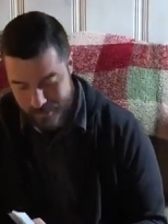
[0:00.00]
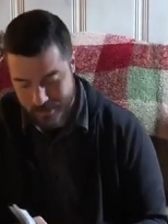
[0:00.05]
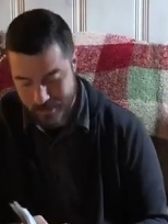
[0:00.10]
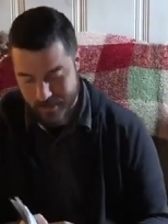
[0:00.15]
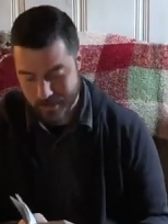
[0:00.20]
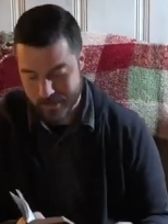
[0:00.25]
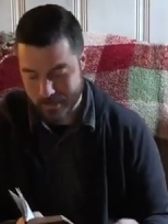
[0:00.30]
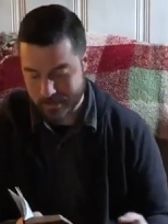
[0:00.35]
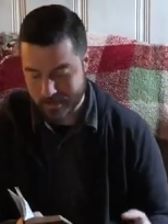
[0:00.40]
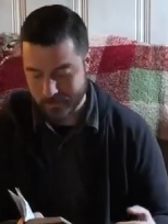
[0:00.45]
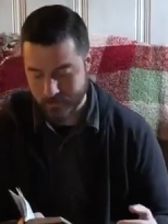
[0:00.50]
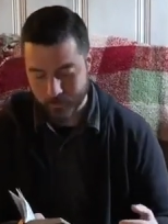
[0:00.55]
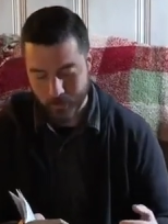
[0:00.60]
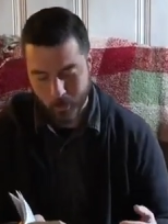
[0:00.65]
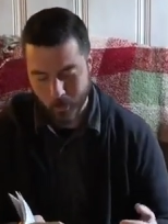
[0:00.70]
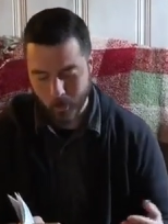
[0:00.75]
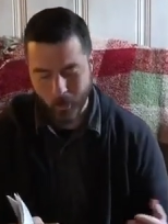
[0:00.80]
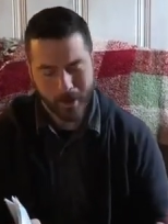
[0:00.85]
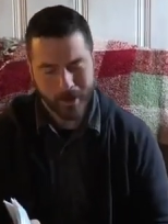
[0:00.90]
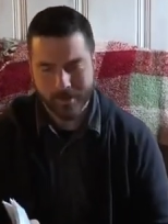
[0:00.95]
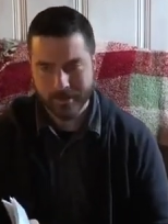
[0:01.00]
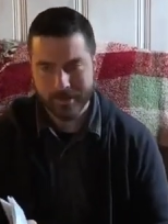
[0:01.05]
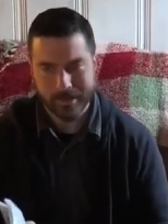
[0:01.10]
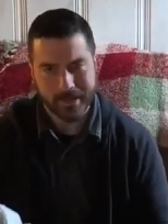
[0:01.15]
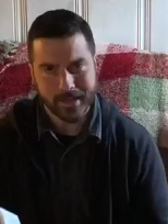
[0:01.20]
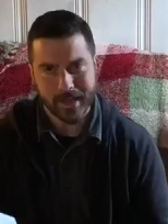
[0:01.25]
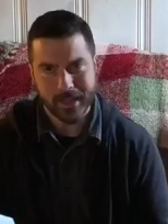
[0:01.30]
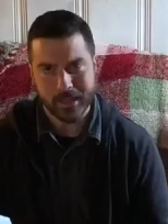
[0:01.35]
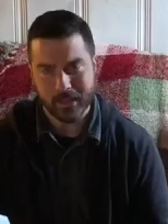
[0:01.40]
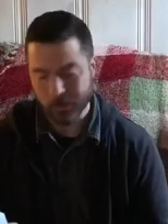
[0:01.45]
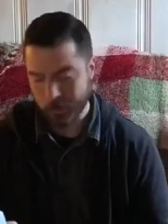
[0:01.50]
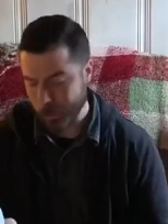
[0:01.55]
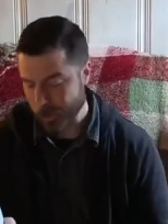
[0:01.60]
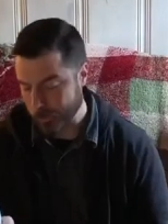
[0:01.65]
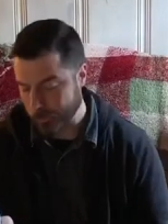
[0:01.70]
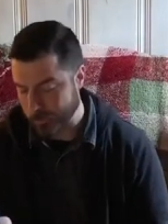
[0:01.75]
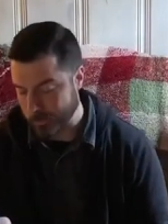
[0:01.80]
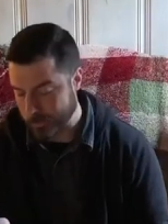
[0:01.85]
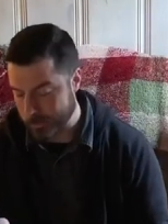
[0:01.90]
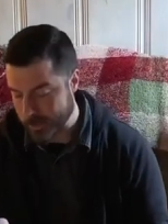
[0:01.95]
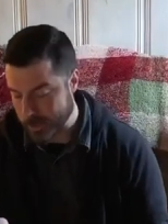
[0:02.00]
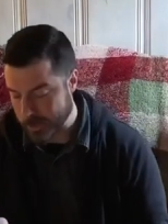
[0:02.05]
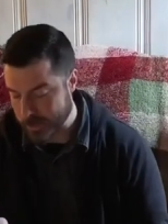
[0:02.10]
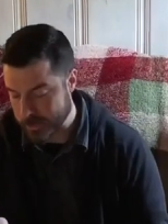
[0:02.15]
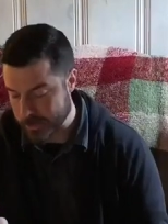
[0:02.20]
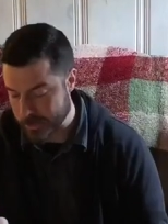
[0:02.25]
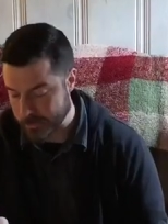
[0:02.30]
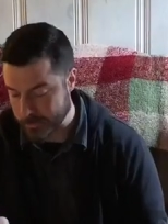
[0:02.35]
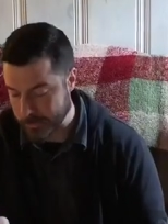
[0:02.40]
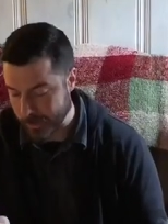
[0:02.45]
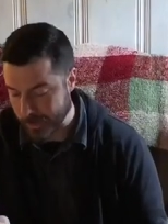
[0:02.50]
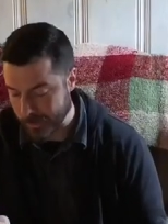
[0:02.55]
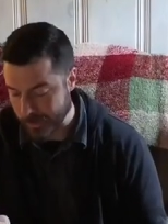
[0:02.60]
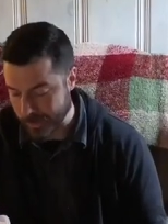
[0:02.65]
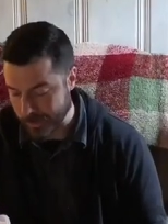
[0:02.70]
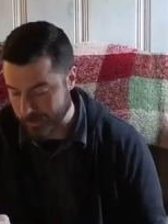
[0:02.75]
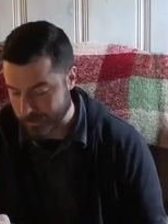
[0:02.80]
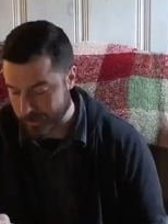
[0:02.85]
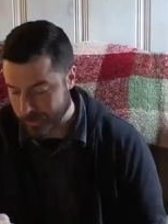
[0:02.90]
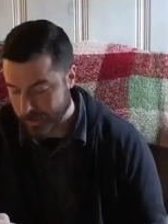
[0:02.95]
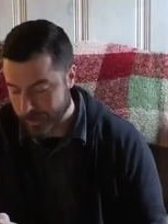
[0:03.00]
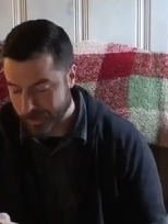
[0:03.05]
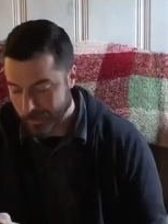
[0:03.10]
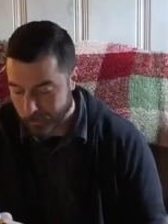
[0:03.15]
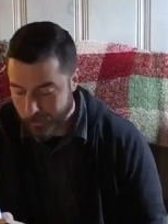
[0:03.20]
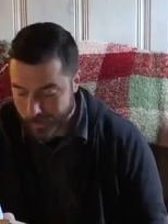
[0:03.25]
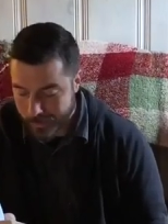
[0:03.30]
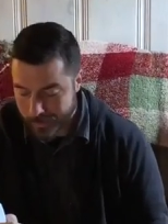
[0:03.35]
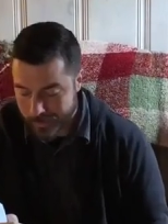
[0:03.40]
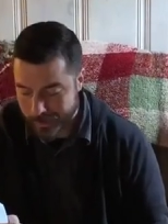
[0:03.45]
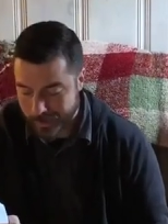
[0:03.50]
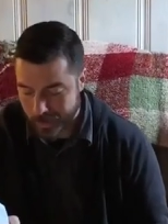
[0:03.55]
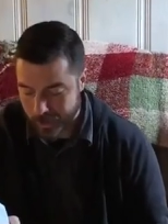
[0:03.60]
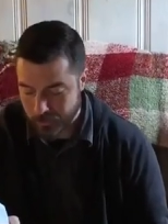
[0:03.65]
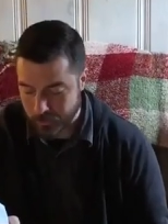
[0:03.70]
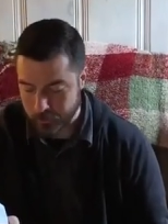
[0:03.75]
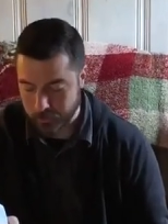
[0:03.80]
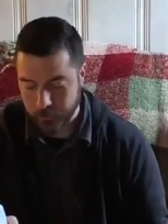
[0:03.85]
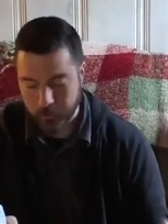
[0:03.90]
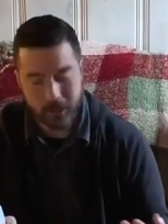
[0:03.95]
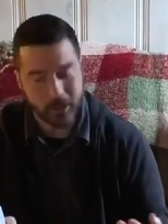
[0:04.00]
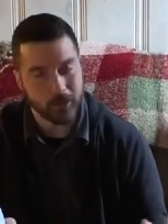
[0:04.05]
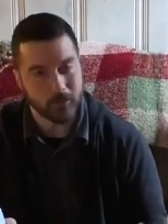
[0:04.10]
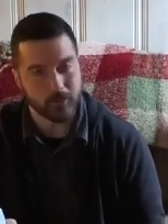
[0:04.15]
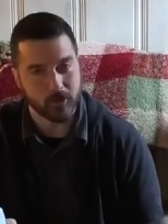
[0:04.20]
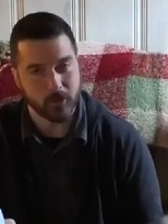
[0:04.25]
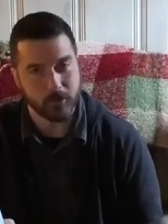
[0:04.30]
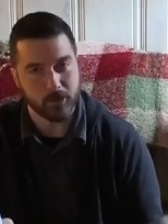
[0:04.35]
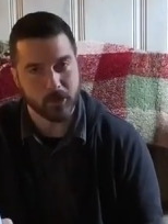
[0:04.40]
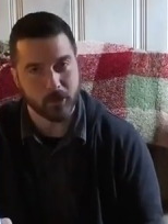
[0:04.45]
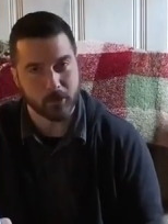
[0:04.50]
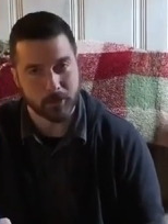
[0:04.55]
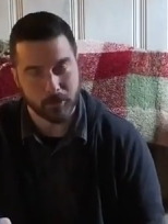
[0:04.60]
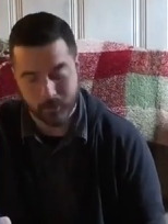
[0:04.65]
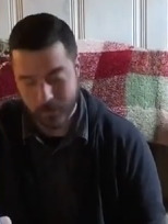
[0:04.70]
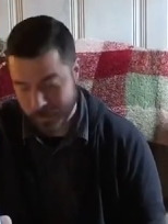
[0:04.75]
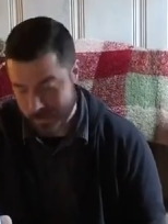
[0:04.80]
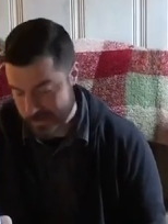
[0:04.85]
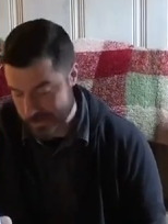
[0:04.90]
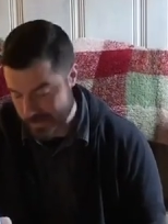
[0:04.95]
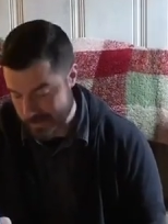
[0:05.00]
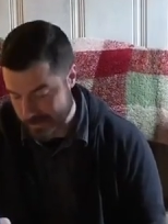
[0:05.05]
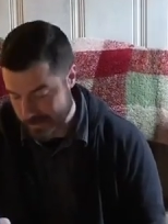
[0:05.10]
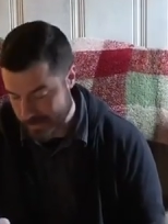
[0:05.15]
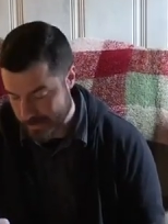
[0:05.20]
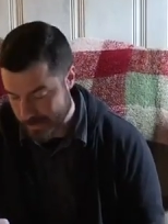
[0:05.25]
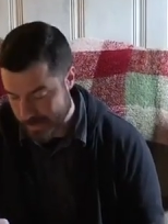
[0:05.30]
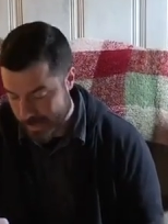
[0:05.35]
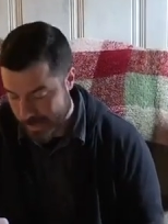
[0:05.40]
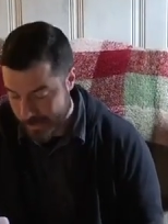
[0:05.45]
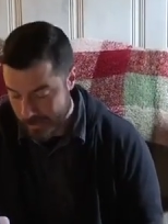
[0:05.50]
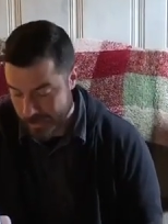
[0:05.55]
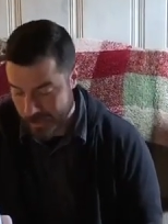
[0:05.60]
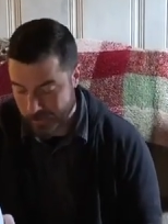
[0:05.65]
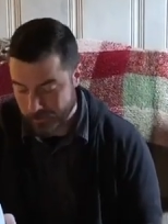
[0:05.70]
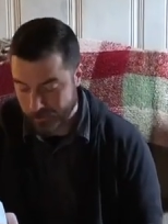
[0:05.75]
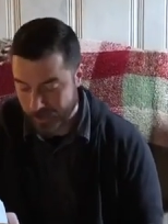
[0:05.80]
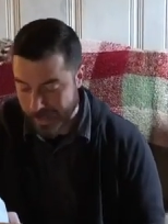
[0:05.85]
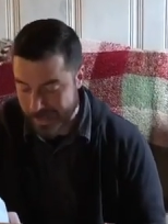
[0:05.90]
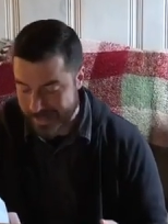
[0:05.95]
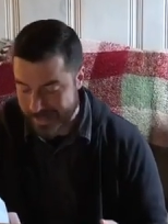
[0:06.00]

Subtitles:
this, "Where can I go from your spirit? Where can I flee from your presence? If I